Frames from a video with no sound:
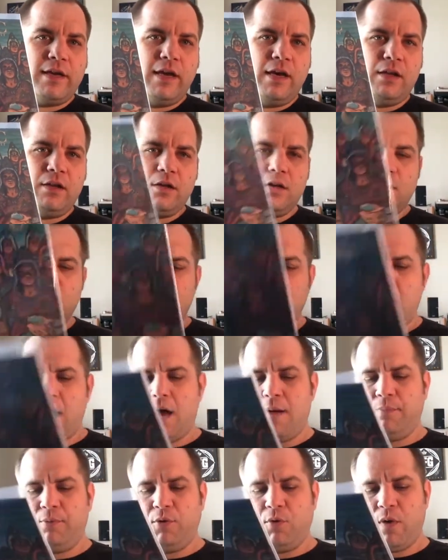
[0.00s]
killer
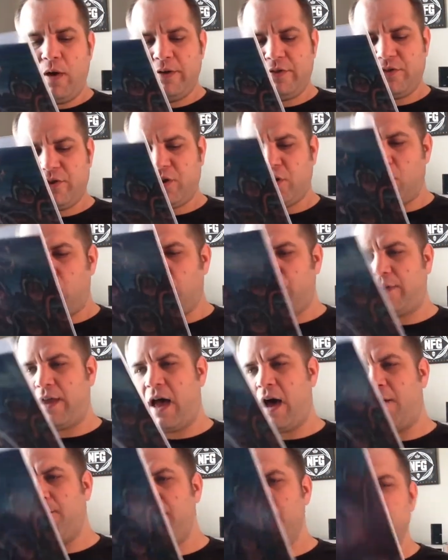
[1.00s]
uh, Blue Oyster Cult
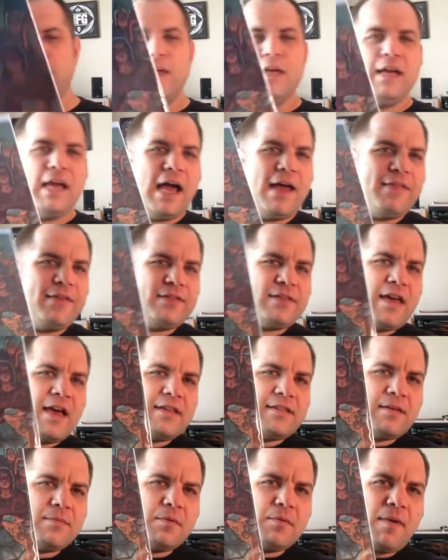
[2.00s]
album. And this
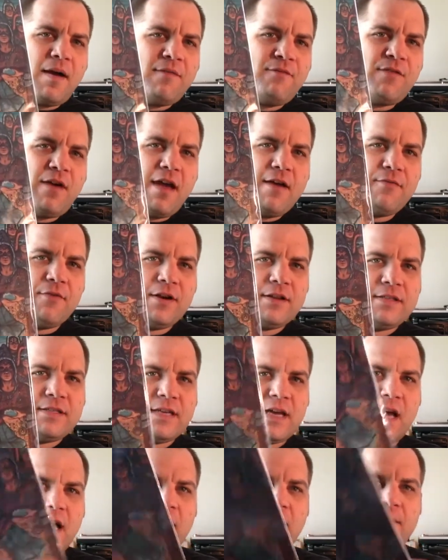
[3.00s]
has some of my favorite
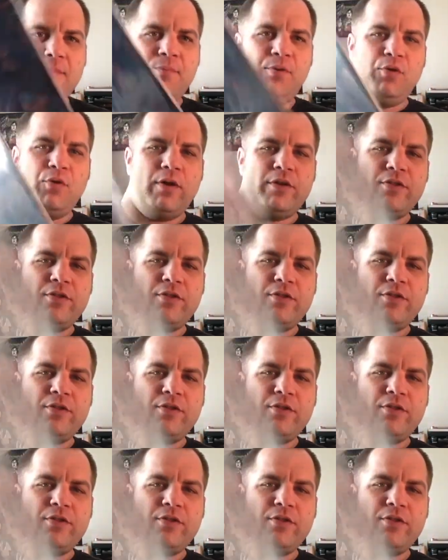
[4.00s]
uh, Blue